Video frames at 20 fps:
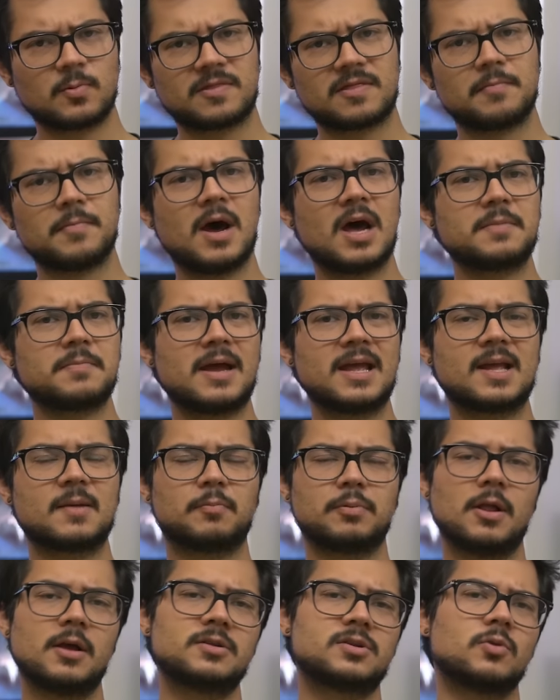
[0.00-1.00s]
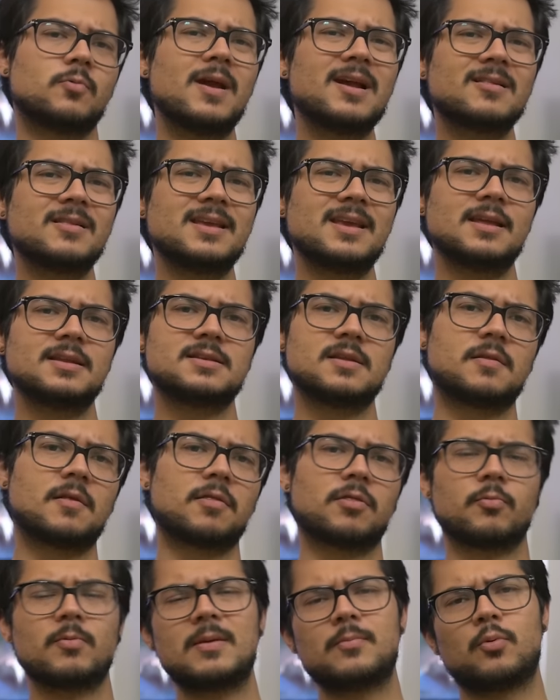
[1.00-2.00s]
with the ModMic plugged directly into the
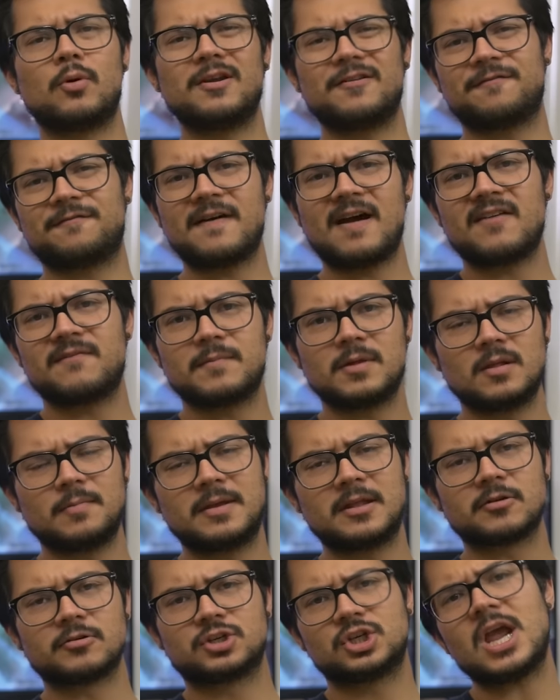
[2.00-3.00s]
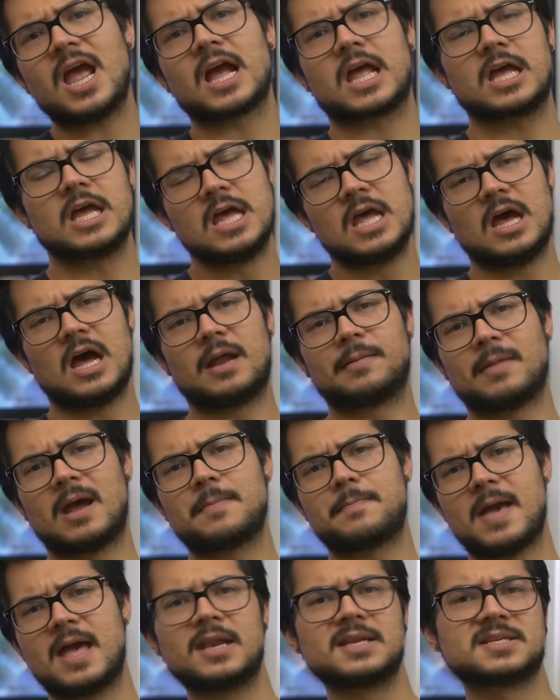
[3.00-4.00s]
three point five millimeter jack on my
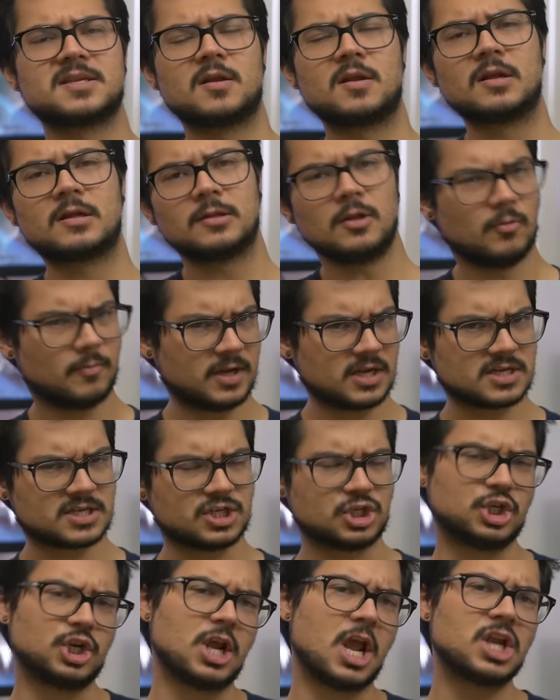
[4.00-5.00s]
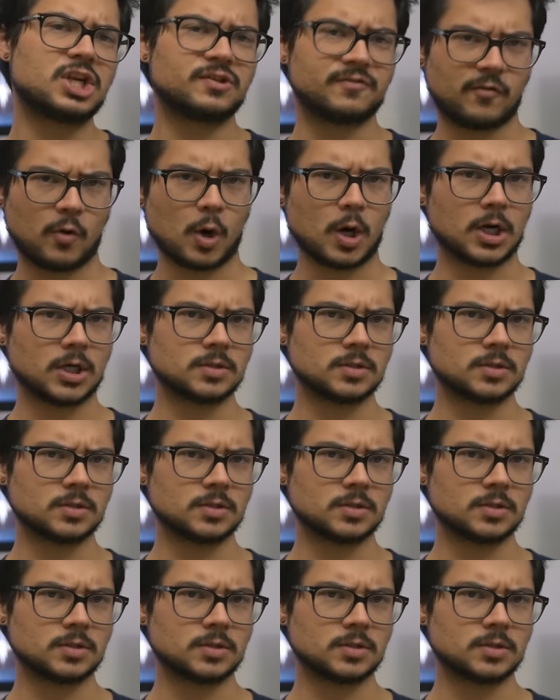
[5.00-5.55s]
Panasonic Lumix G H four.